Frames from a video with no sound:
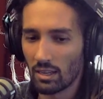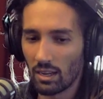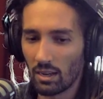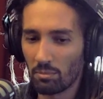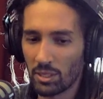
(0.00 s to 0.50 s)

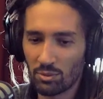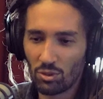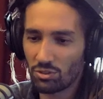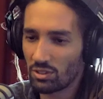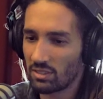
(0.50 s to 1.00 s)
But it was
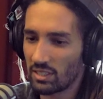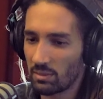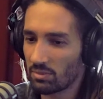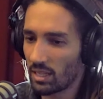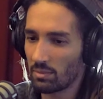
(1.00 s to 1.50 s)
also the
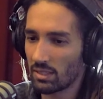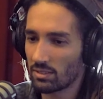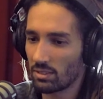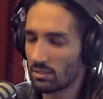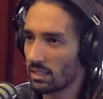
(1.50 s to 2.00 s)
same time I
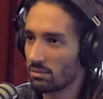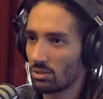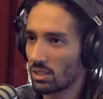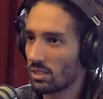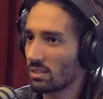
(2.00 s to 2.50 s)
started like
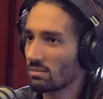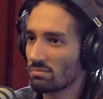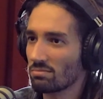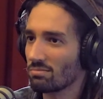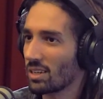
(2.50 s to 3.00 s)
drinking,
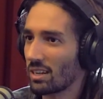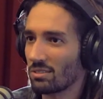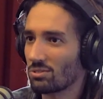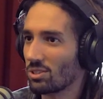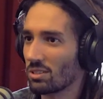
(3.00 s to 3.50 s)
getting
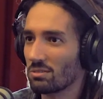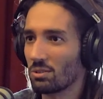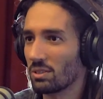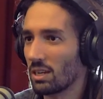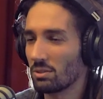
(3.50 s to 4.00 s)
drunk,
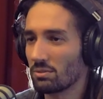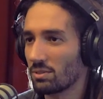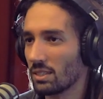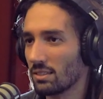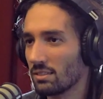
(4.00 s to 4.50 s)
going out with
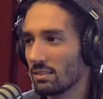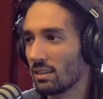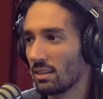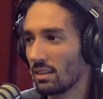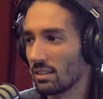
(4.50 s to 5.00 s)
friends,
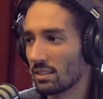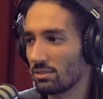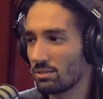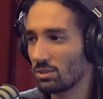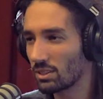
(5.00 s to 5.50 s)

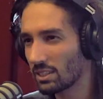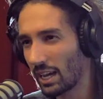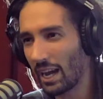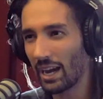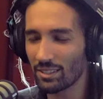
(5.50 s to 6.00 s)
because you
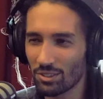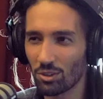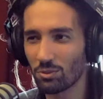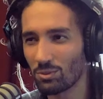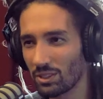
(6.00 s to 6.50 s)
kind of
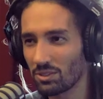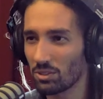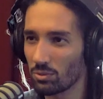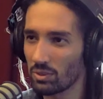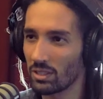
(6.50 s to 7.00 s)
know where to
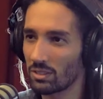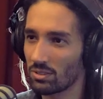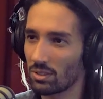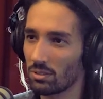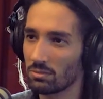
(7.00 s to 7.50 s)
go, where not
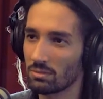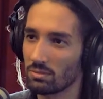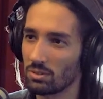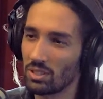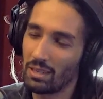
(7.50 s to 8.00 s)
to go.
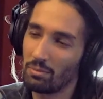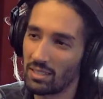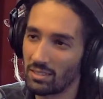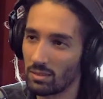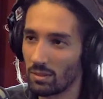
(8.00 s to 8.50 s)
You can
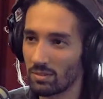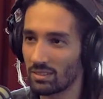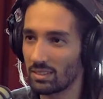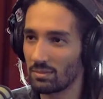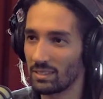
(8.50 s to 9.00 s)
mess up,
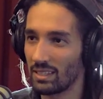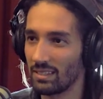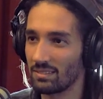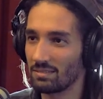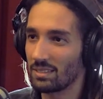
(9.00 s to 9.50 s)
obviously, but
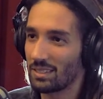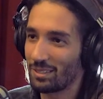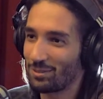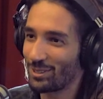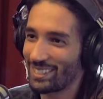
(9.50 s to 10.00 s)
then
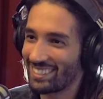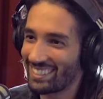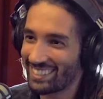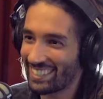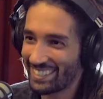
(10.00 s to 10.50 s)
if you're going to
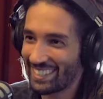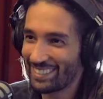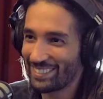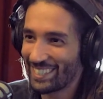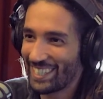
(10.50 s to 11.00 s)
think like that,
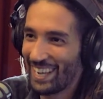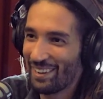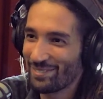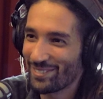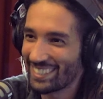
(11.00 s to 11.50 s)
you're not going to
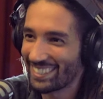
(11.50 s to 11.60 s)
have fun.